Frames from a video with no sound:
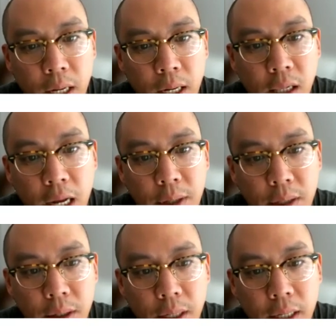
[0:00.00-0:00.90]

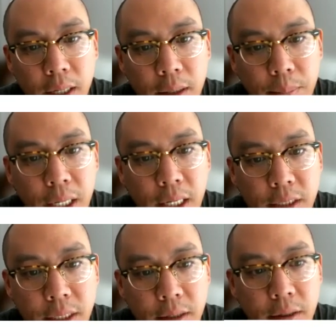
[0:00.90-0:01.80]
climbing the
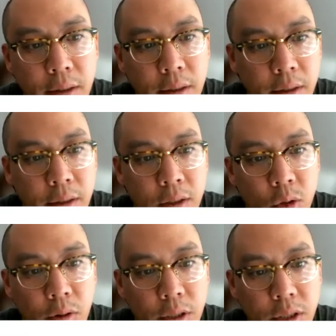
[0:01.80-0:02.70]
peaks here,
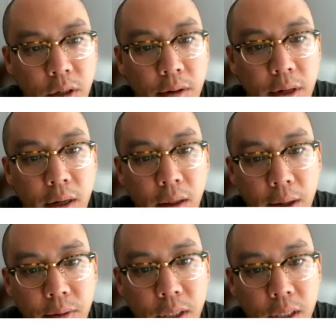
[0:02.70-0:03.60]
tourists are not
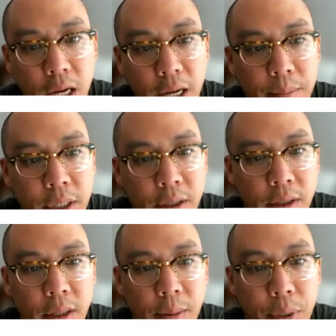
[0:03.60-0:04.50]
allowed to climb
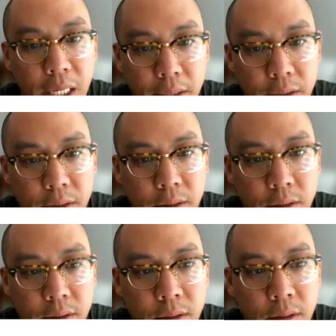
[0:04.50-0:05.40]
the peaks.
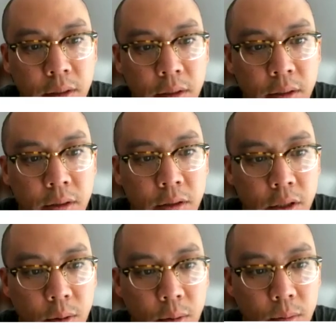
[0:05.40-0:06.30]

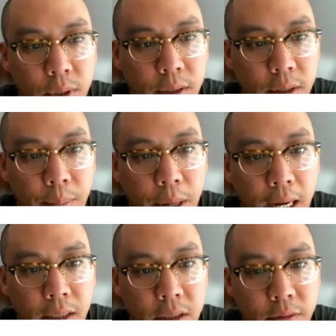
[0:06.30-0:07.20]
So the
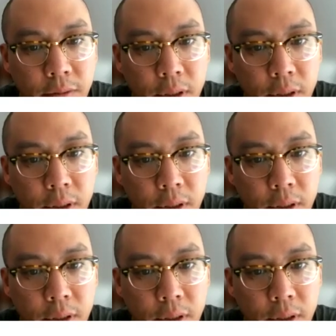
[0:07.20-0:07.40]
past